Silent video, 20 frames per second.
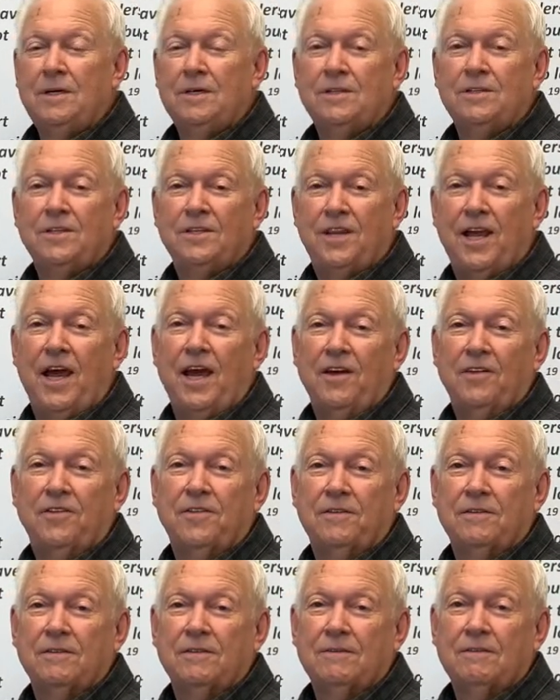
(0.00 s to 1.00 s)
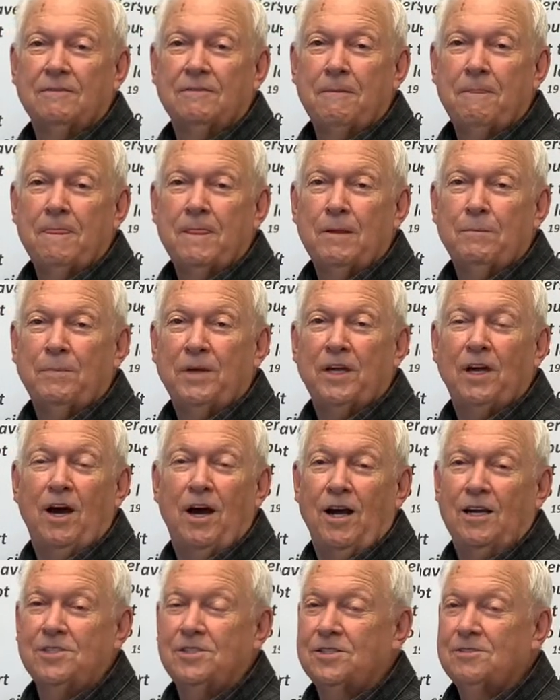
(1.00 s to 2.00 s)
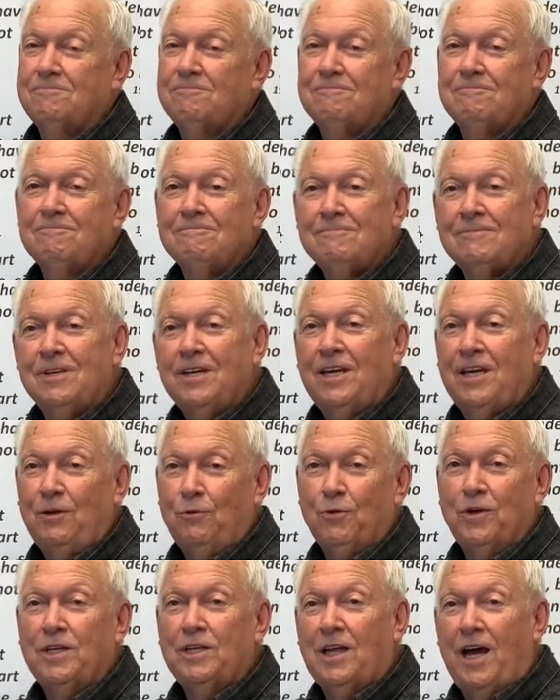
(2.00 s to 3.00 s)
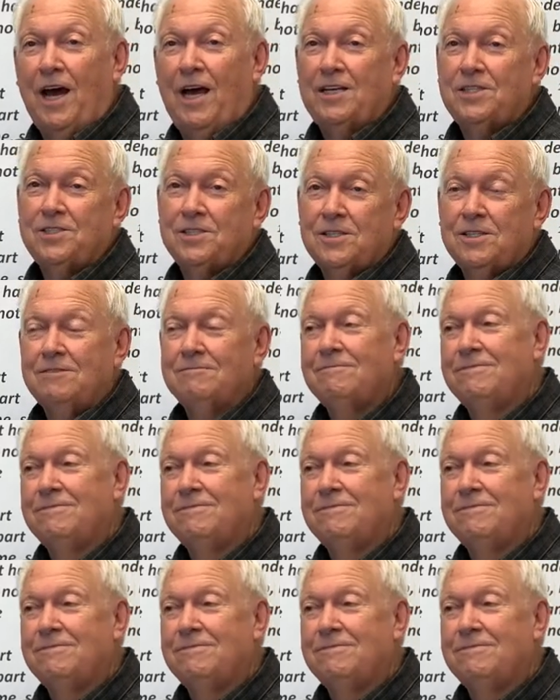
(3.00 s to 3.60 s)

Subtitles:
to death because he realized